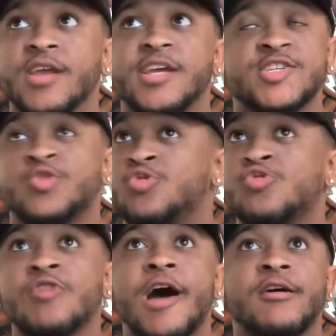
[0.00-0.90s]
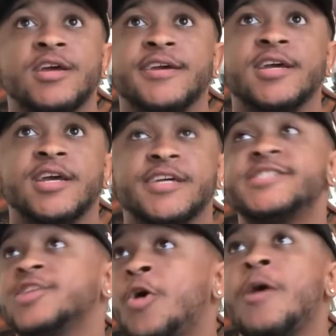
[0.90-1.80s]
It's cool out here. It's
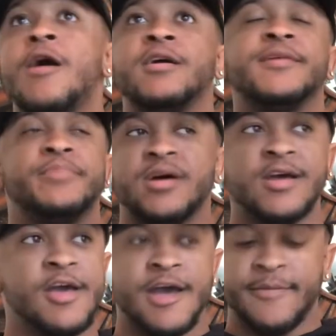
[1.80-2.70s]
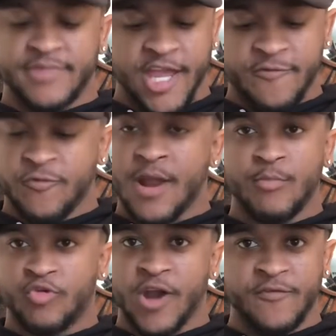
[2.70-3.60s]
slow out here, but I'm thankful and I'm
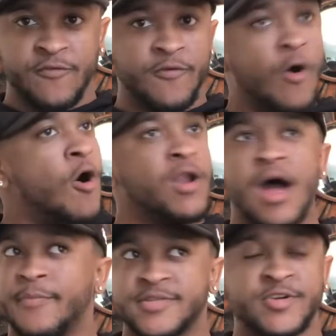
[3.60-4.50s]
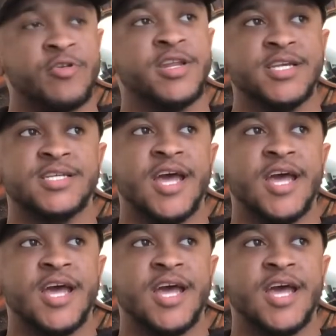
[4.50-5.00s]
grateful for all the opportunities.